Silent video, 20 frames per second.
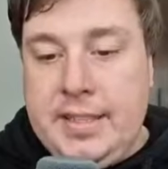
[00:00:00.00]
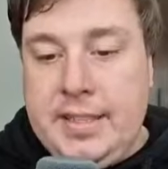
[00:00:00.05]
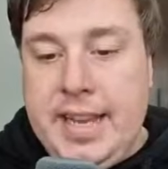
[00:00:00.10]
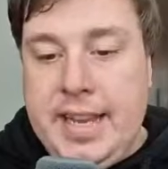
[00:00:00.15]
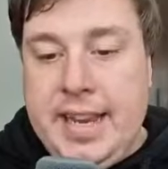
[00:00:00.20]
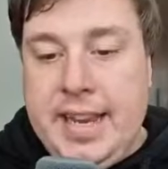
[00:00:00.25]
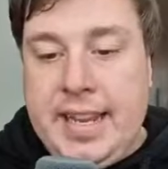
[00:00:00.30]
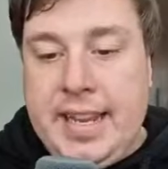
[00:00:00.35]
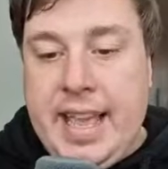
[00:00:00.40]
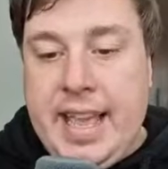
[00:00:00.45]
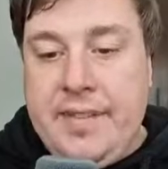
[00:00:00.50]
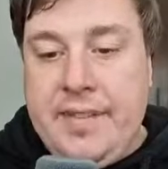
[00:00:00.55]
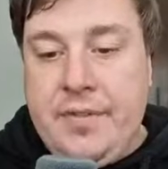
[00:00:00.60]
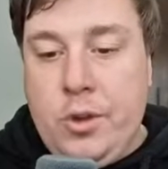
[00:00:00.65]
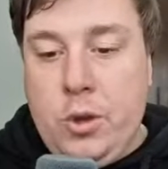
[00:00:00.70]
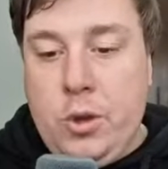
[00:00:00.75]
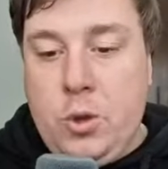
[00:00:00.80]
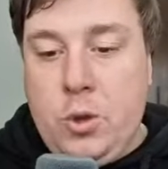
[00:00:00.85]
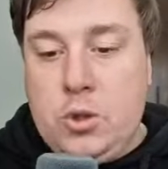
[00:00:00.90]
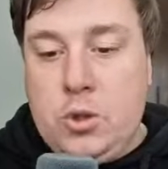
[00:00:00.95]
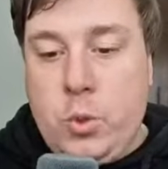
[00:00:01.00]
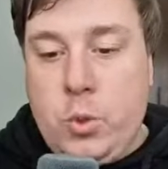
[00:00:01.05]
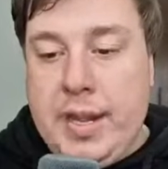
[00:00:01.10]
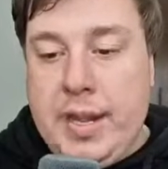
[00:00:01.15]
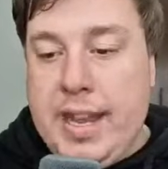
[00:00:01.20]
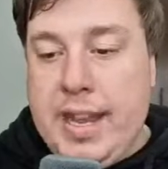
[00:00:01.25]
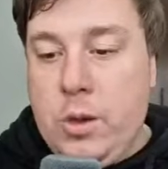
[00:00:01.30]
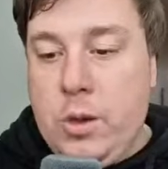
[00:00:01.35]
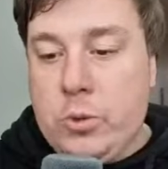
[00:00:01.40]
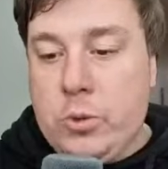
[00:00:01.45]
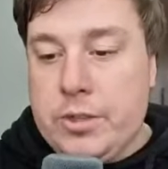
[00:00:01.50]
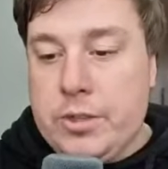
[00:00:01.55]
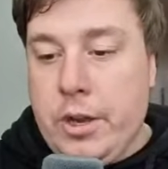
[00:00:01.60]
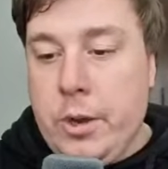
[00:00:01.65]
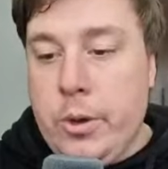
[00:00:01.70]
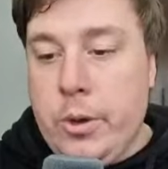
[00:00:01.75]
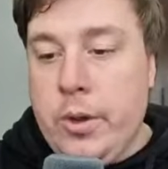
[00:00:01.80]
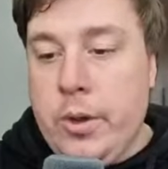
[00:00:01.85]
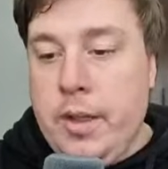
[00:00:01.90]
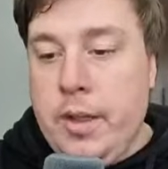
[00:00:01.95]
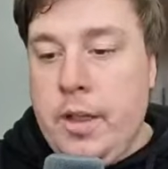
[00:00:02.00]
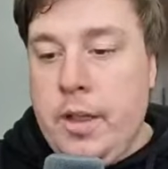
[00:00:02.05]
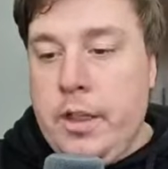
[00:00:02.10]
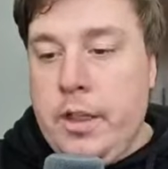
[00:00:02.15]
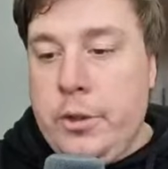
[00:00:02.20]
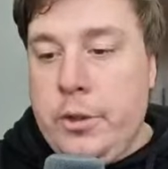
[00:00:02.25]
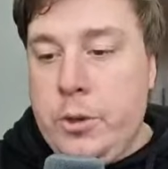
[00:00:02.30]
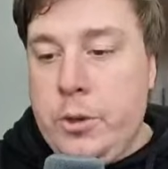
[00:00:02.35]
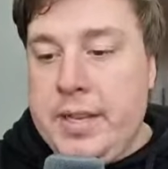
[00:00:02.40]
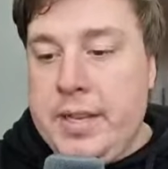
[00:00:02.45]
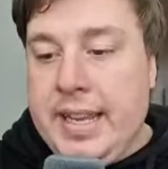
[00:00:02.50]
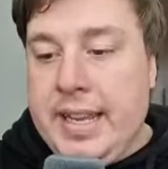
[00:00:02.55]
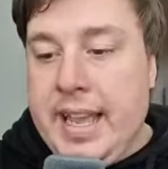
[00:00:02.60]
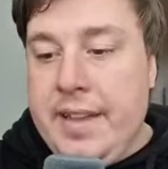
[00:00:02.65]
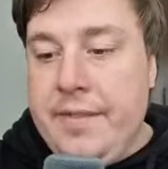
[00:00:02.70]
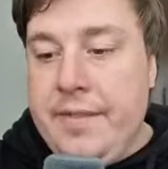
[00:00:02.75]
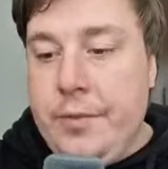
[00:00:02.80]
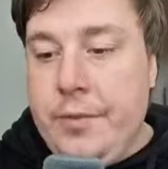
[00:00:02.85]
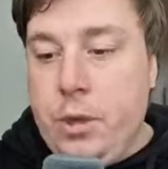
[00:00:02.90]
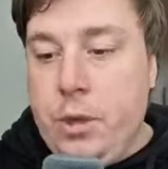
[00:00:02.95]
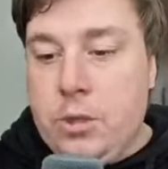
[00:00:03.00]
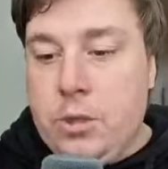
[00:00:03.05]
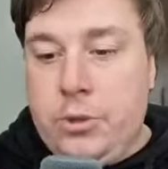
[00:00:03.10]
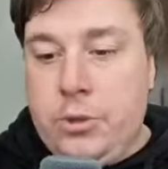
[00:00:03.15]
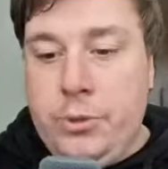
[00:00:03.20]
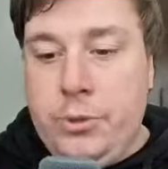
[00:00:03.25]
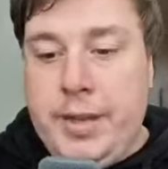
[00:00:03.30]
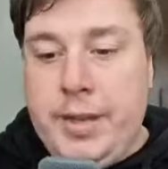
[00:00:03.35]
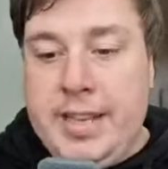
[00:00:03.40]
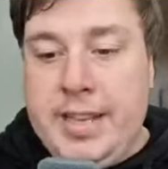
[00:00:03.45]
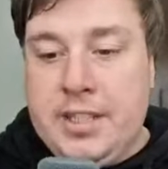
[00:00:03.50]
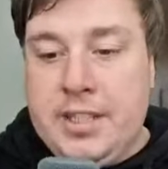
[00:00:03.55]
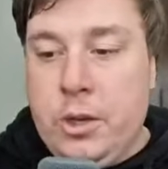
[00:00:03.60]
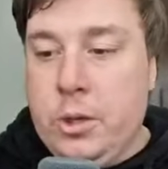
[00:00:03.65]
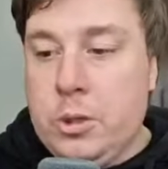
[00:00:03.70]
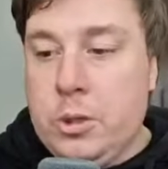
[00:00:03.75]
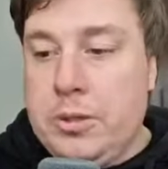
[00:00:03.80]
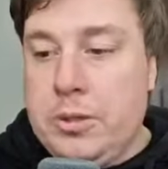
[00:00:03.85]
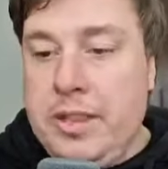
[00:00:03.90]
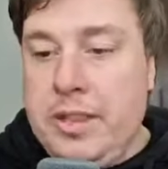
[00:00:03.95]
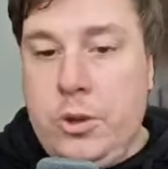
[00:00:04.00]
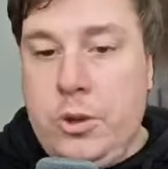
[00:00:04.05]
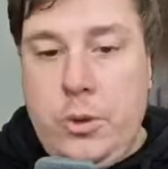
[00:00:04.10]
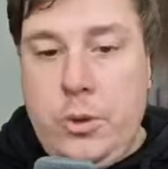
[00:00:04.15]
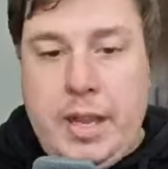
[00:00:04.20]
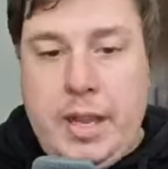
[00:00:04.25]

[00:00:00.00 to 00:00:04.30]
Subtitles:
10k views 20 hours ago, 13k views 2 days ago. So they're doing